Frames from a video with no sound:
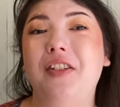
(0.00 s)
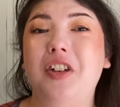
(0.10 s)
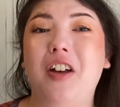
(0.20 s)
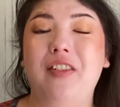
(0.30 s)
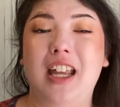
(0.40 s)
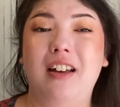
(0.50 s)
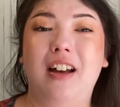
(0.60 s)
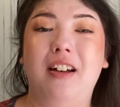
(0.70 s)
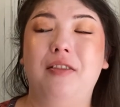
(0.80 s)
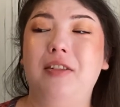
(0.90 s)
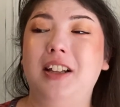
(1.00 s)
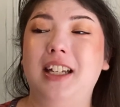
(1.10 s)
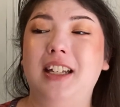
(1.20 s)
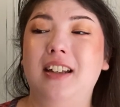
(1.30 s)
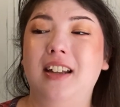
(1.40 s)
If you have
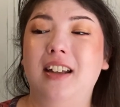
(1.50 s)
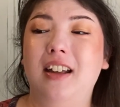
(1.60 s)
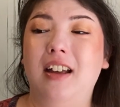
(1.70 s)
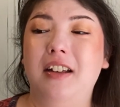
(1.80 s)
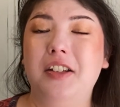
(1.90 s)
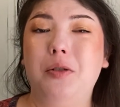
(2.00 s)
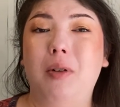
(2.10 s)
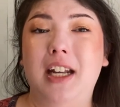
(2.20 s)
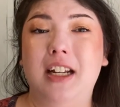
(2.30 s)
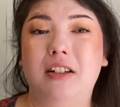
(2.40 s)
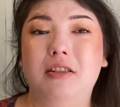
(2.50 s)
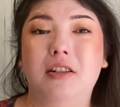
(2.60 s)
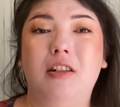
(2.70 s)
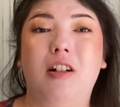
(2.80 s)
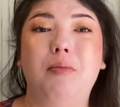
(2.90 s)
really sweaty
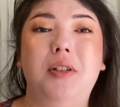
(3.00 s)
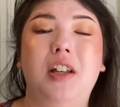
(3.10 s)
underarms,